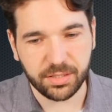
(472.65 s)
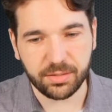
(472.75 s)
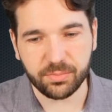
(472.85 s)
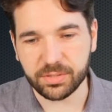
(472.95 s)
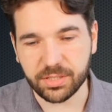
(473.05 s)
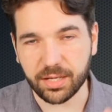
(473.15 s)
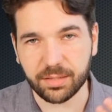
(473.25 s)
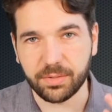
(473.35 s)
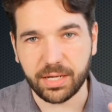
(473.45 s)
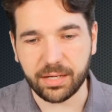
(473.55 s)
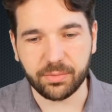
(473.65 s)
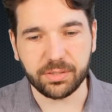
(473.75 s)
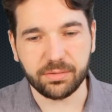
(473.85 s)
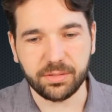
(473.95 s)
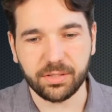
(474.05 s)
he was talking about how
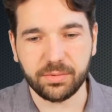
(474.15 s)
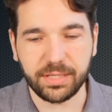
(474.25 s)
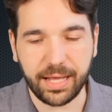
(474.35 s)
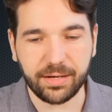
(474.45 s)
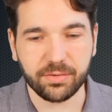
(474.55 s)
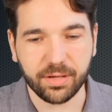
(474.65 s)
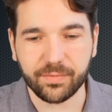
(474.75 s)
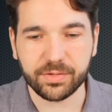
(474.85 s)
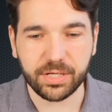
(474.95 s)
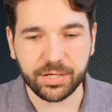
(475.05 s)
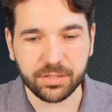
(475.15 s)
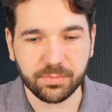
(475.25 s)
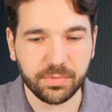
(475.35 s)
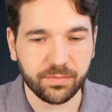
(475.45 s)
he can't hear the conversation